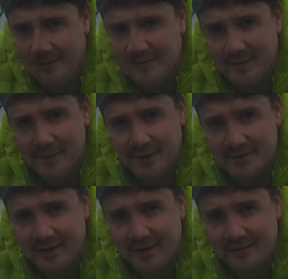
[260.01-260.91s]
seems to be
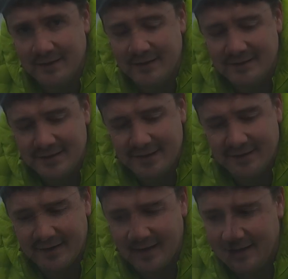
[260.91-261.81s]
much lighter than they said,
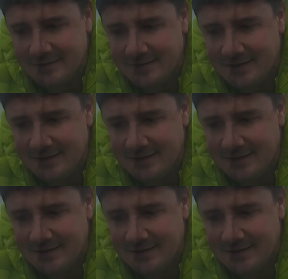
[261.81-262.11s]
and I can't